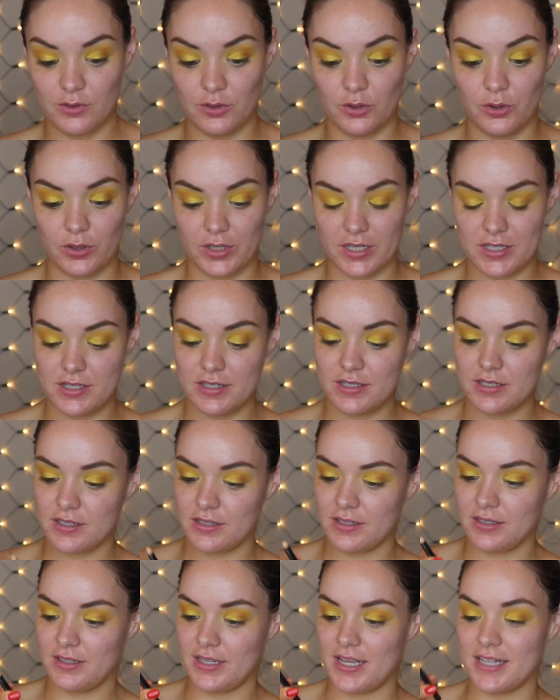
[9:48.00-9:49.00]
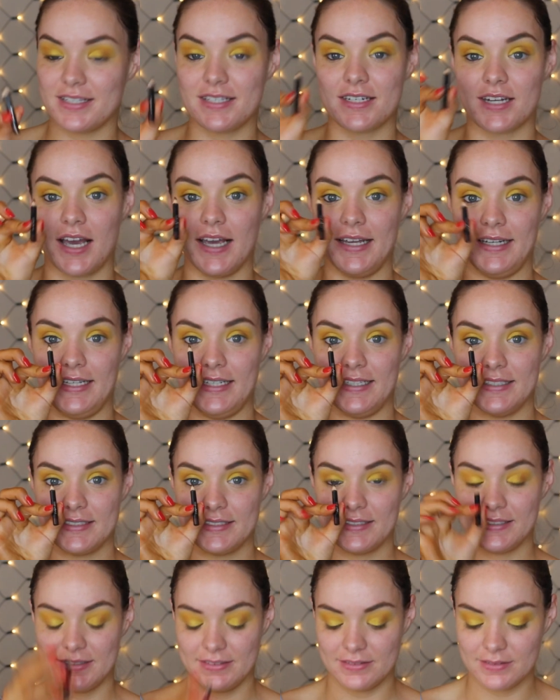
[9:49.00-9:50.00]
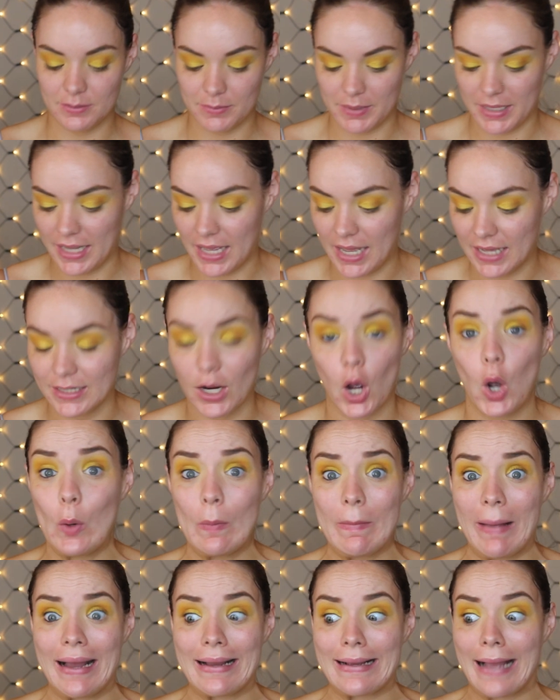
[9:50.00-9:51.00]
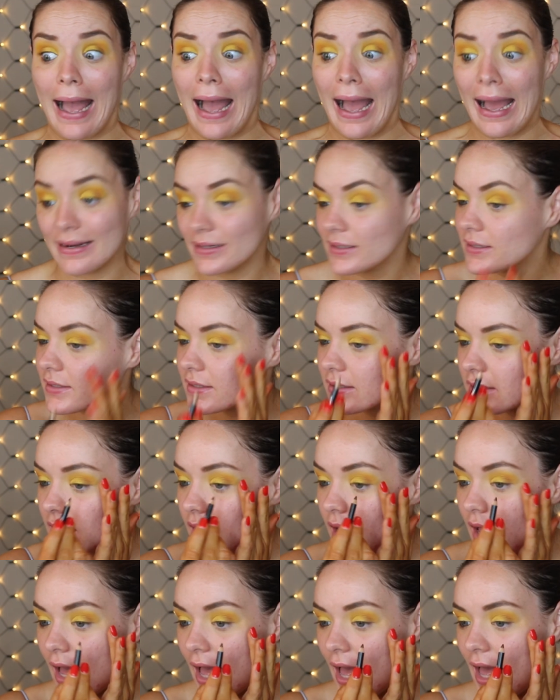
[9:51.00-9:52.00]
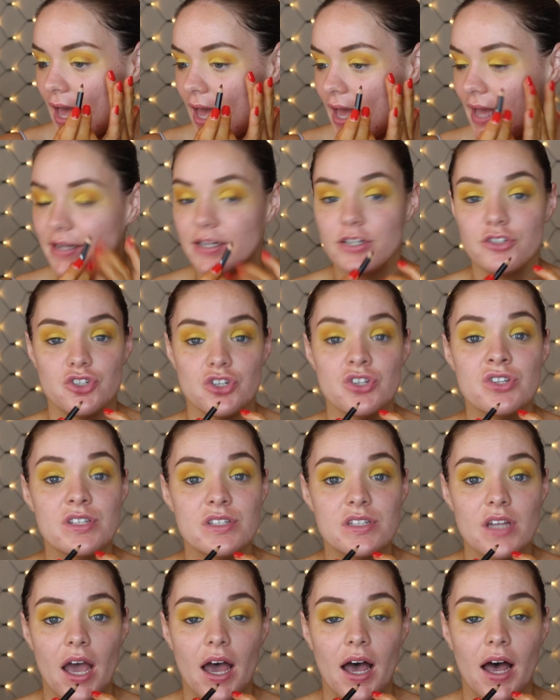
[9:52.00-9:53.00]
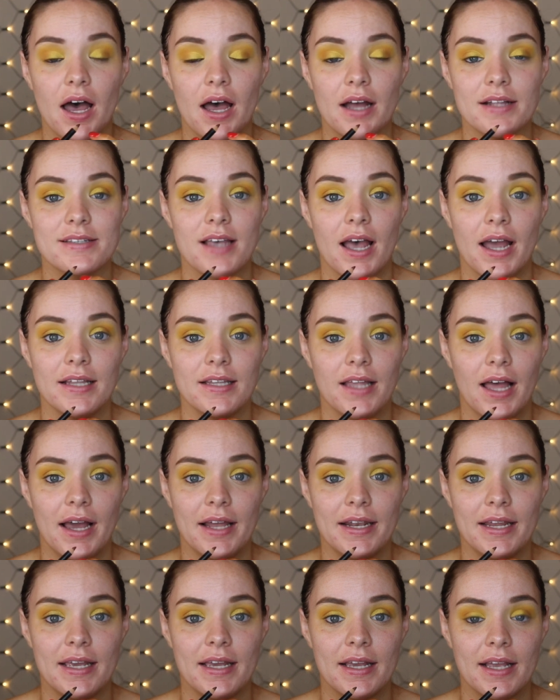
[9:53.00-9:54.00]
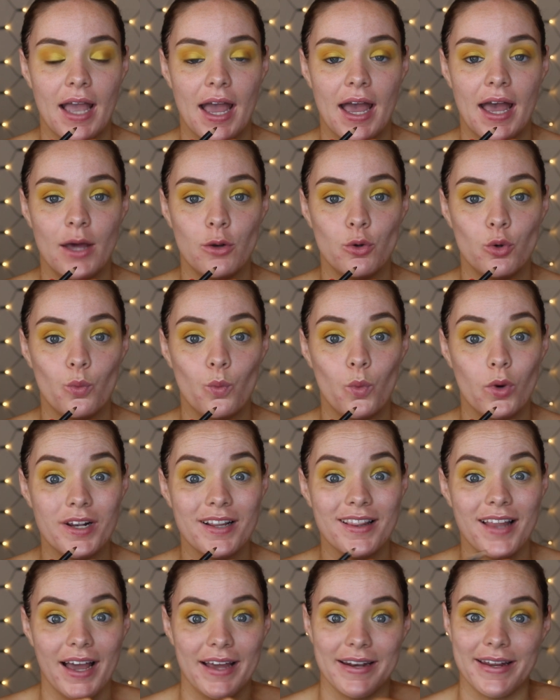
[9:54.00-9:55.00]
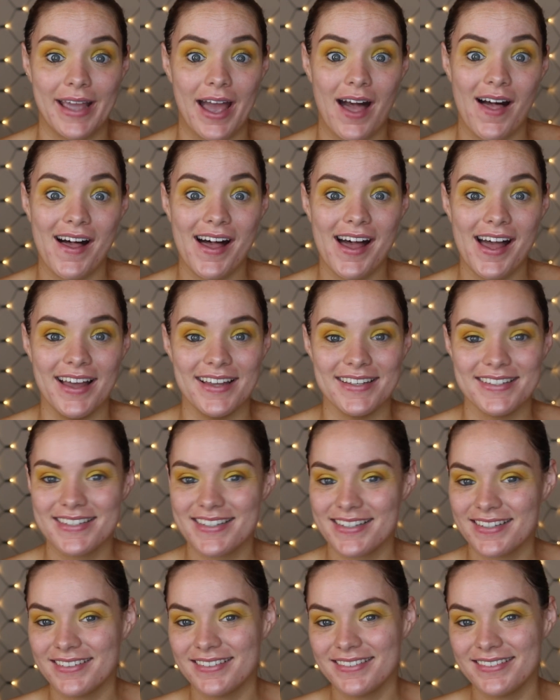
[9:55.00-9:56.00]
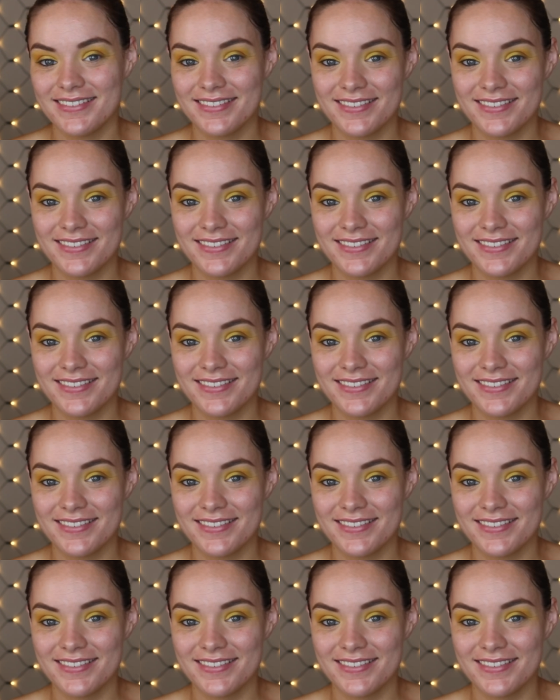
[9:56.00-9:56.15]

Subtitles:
Look, it's tiny. Oh my god, oh my god. And just tight lining and waterlining our eyes.